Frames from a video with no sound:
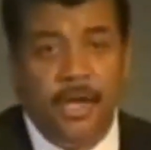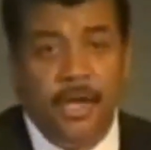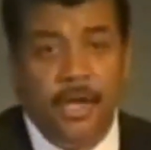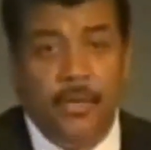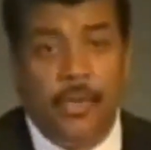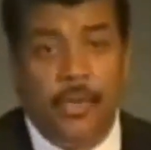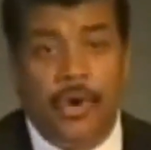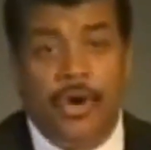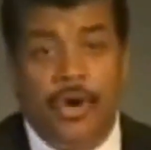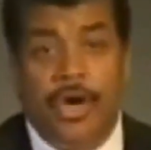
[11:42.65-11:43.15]

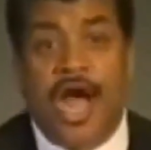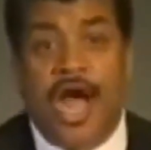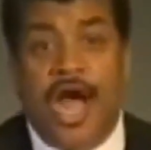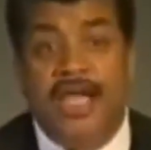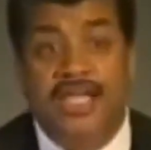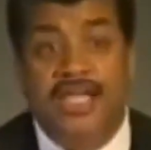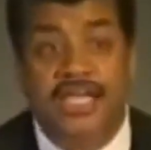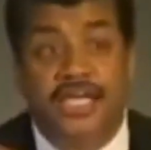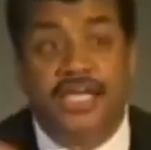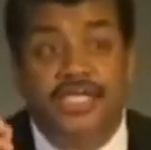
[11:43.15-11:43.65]
were
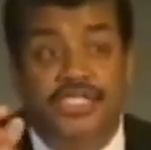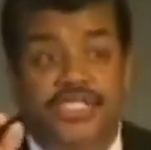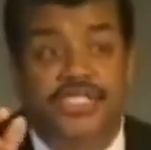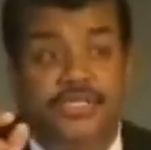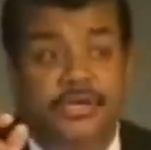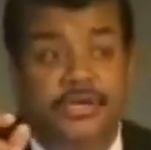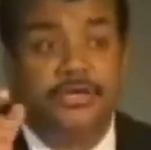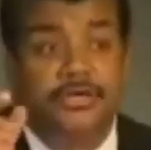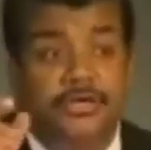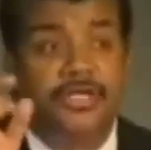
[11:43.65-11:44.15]
highly
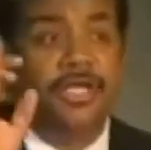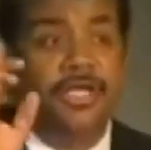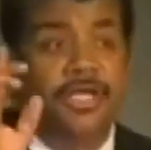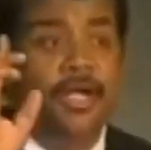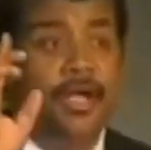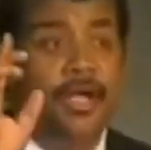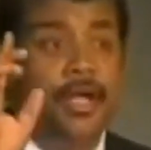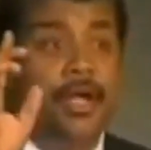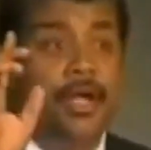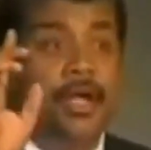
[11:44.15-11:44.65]
concerned
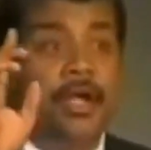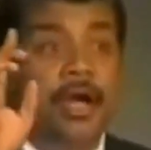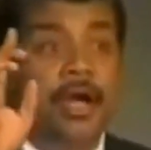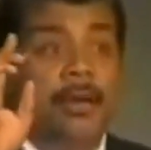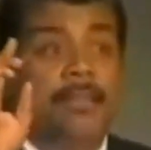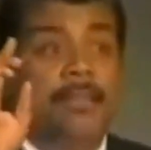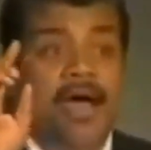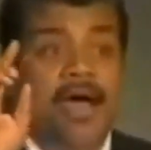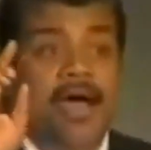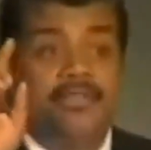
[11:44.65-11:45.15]

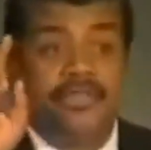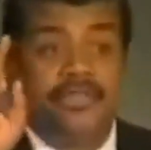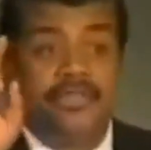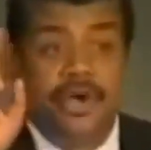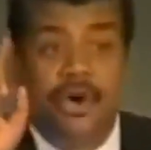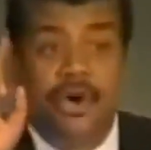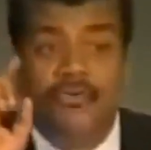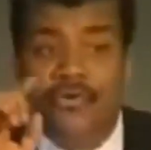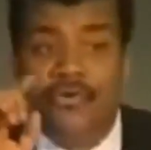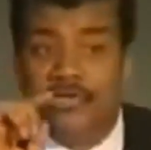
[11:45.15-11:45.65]
about the
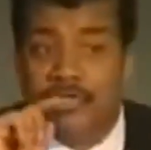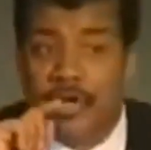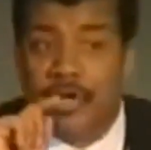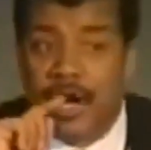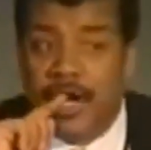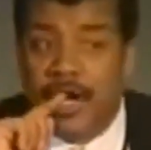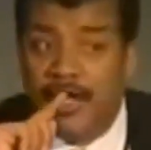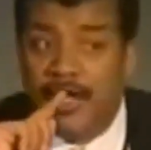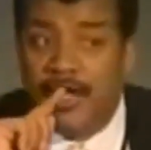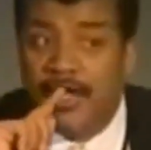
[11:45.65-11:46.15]
Dover
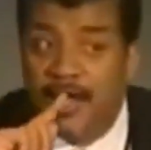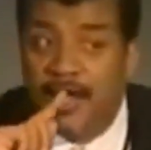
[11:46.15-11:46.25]
trial,